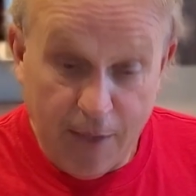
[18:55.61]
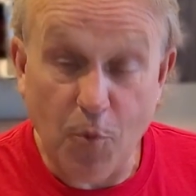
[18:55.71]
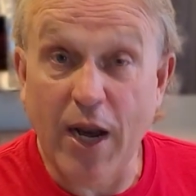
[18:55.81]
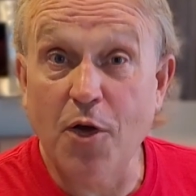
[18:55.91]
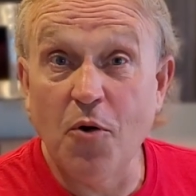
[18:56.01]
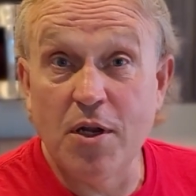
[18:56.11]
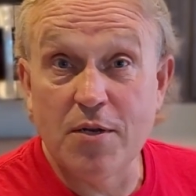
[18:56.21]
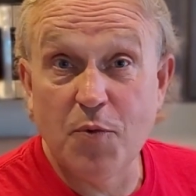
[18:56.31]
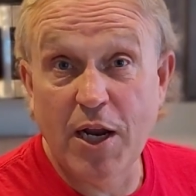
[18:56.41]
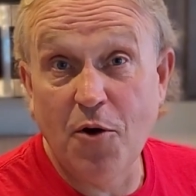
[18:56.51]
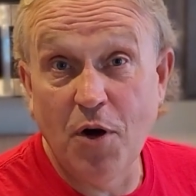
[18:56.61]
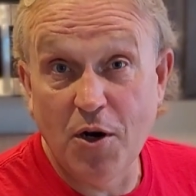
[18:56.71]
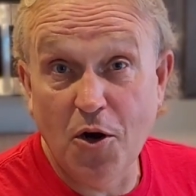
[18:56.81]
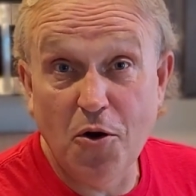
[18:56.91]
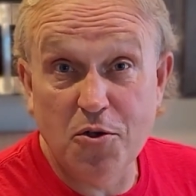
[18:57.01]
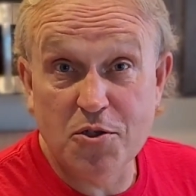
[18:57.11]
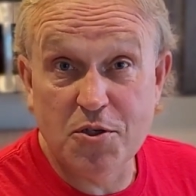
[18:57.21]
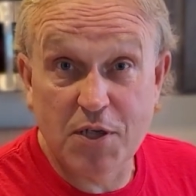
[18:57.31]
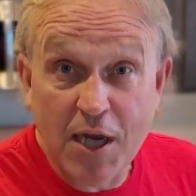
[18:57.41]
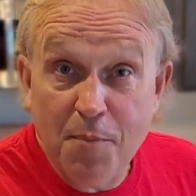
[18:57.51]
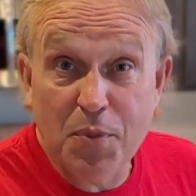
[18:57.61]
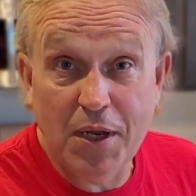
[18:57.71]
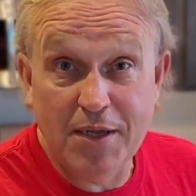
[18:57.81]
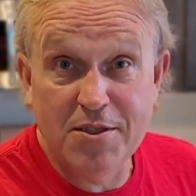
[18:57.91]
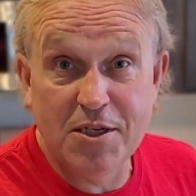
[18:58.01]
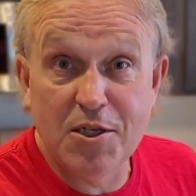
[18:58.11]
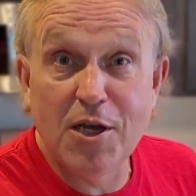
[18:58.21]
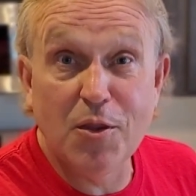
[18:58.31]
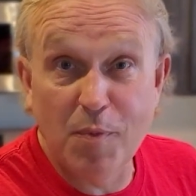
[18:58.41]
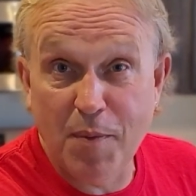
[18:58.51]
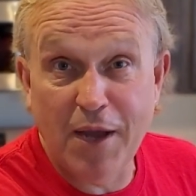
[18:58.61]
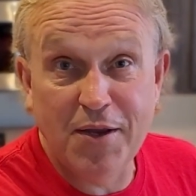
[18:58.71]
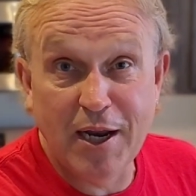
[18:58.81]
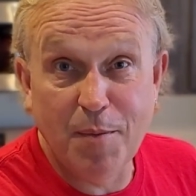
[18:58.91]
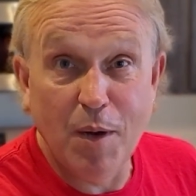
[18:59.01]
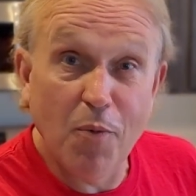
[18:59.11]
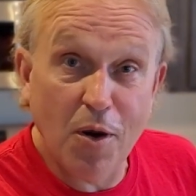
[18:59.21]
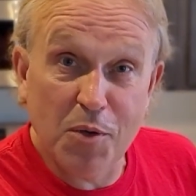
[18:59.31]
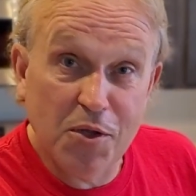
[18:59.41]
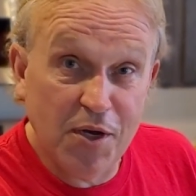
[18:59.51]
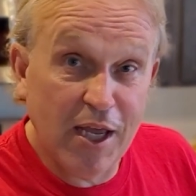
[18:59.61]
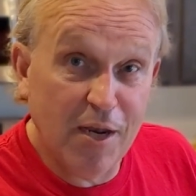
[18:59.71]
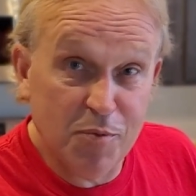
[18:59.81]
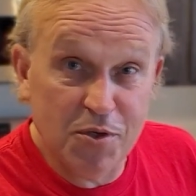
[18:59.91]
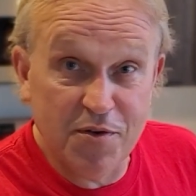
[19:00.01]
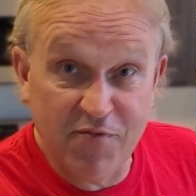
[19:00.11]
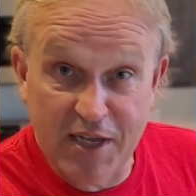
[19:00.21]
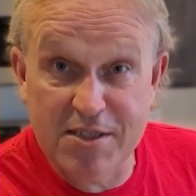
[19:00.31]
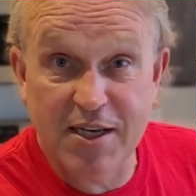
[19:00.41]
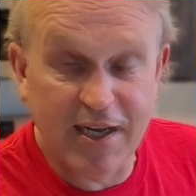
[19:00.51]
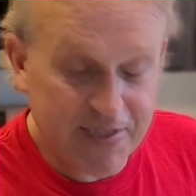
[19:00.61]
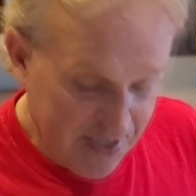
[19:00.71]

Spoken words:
when I go on calls to companies to tell them about United by Barbecue to get them to invest in us,